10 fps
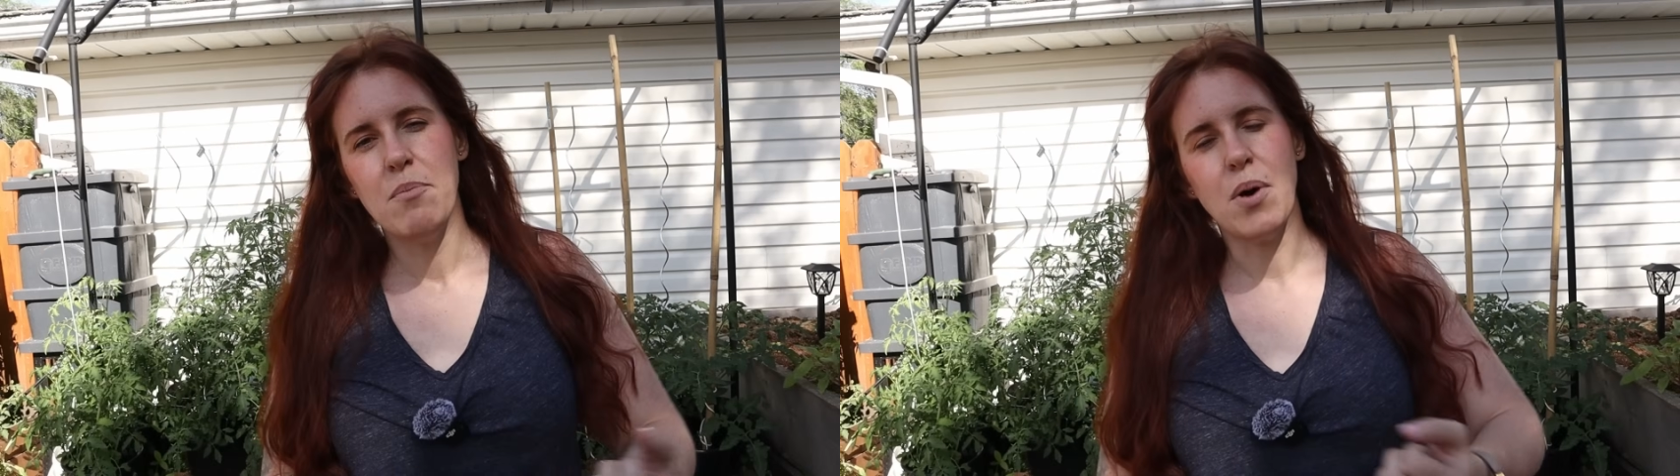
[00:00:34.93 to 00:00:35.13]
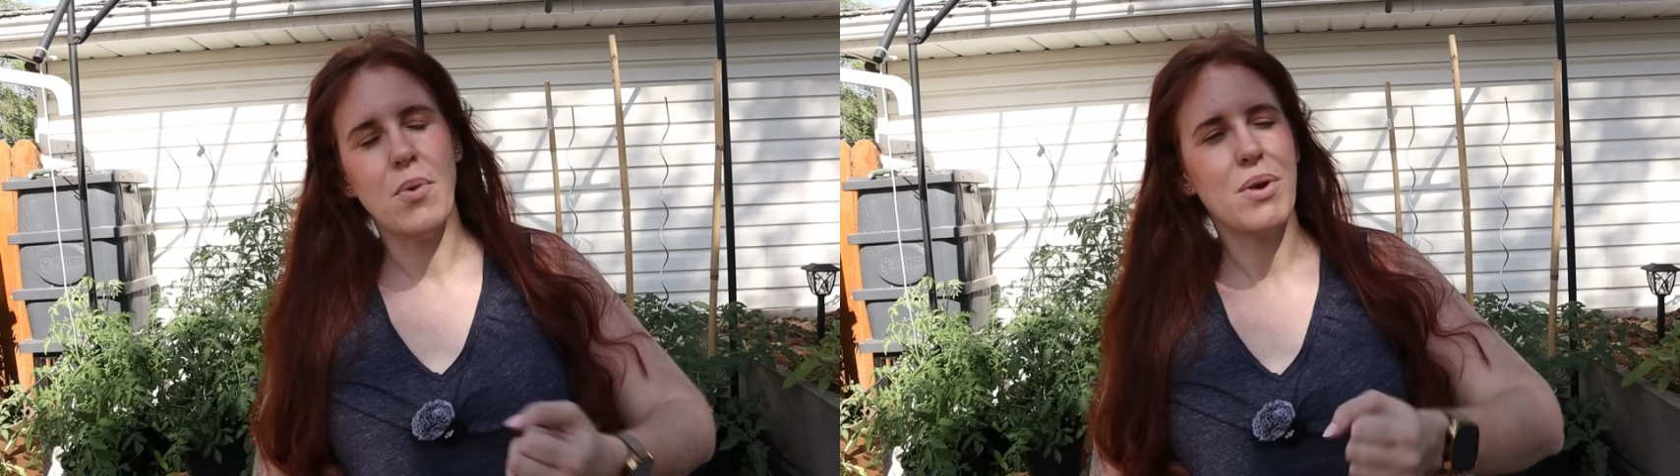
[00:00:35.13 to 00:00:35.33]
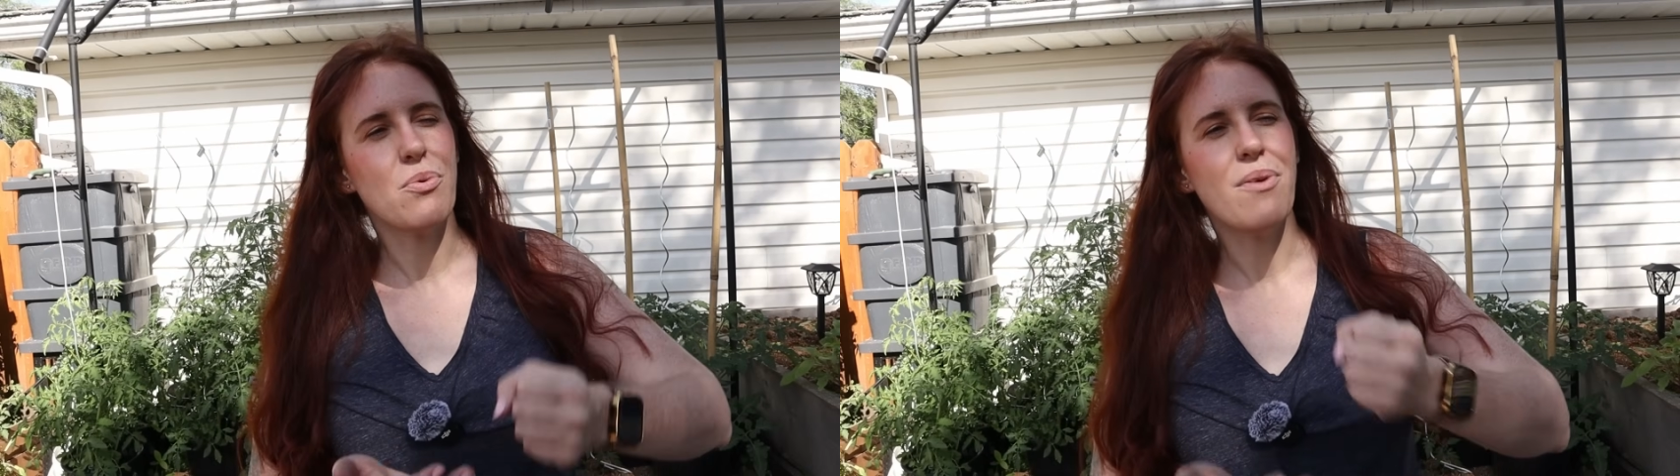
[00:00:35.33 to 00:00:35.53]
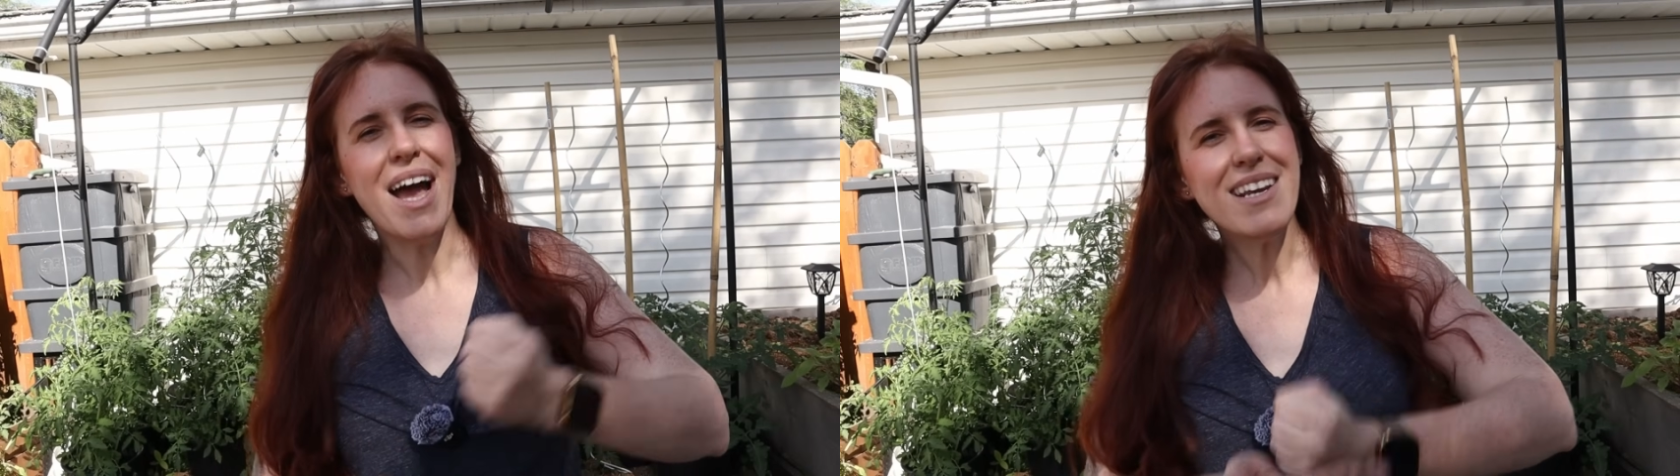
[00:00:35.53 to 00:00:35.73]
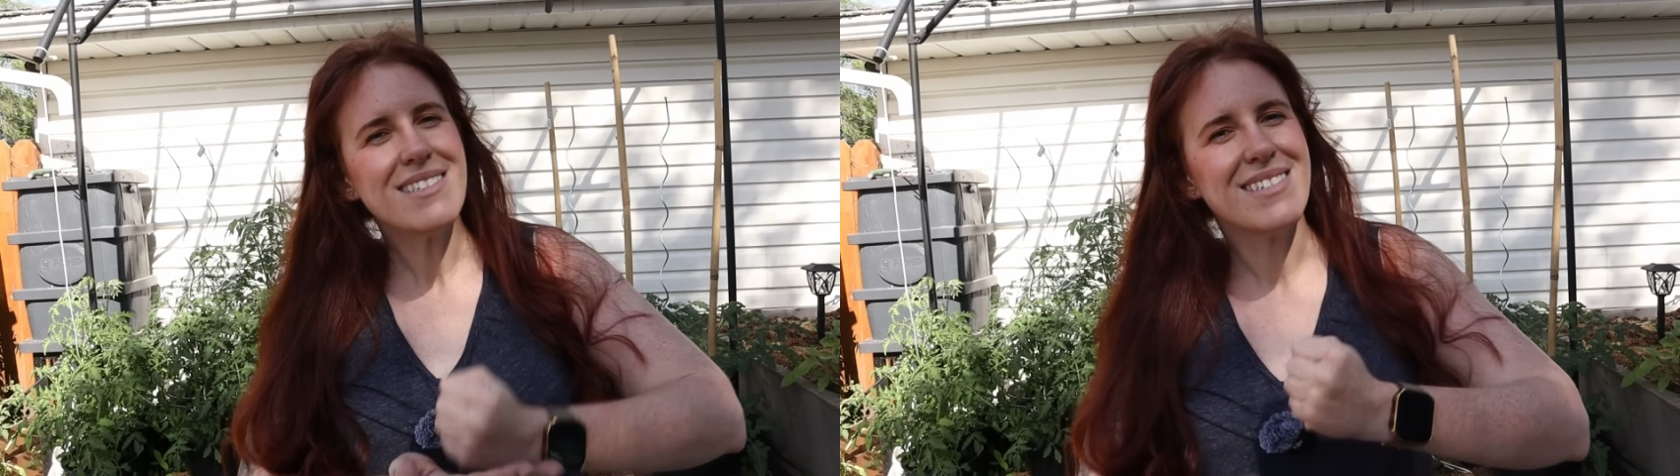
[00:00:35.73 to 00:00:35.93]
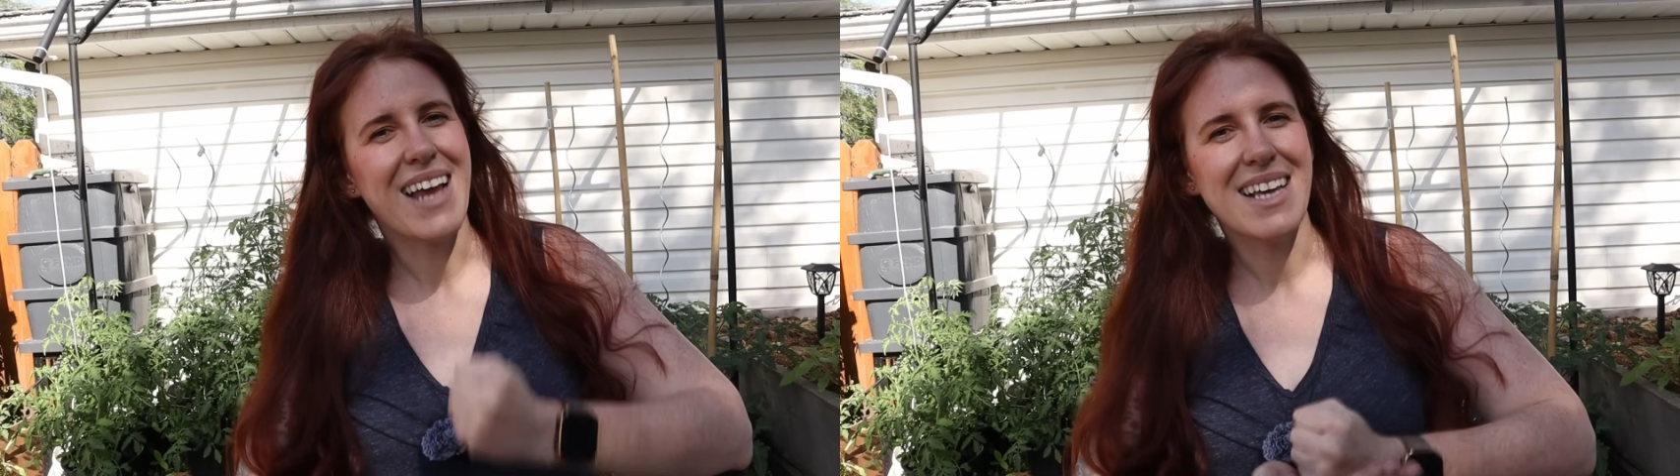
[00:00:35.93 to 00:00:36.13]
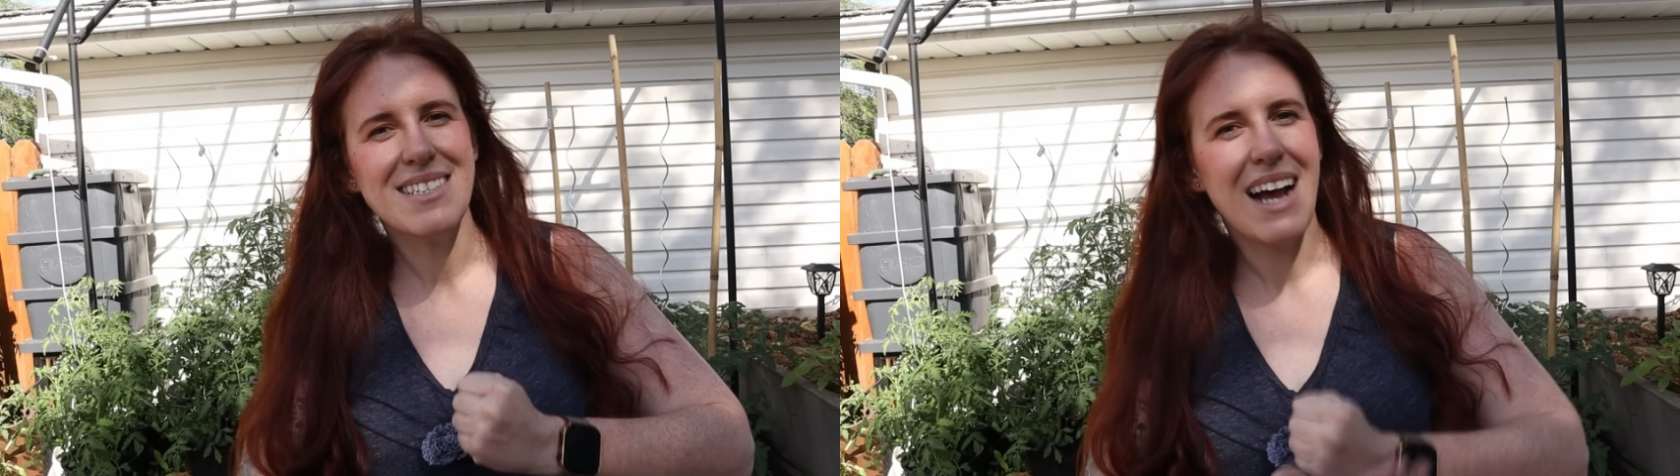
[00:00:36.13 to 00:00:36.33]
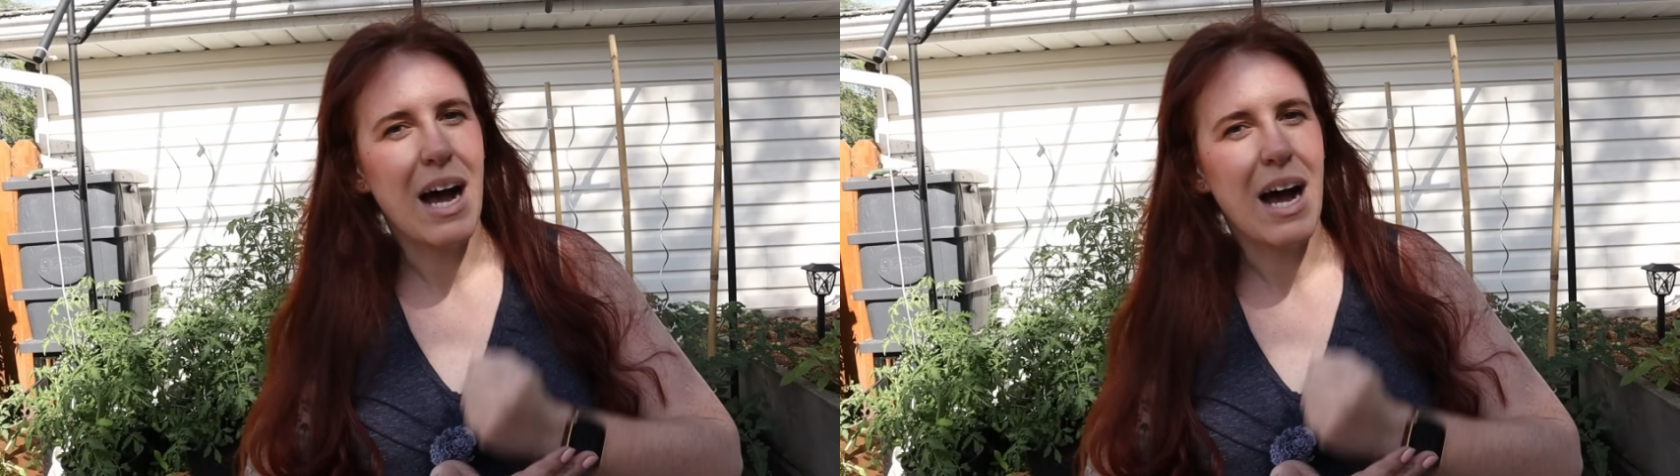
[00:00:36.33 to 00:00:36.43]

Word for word: But when red is nice